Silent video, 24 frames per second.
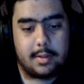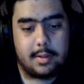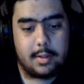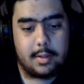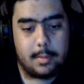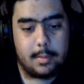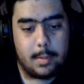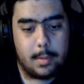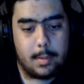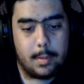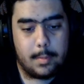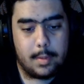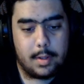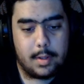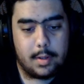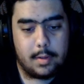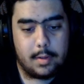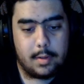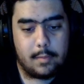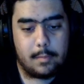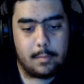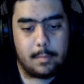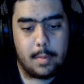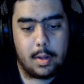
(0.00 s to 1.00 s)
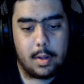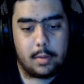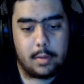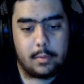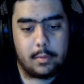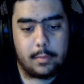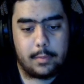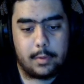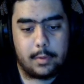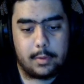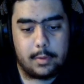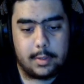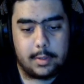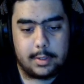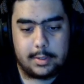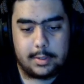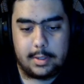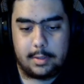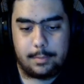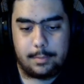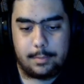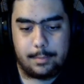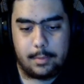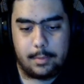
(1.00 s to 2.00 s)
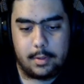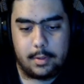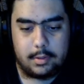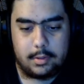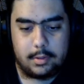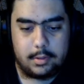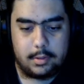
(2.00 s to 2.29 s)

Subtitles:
time I made a mod review like this, but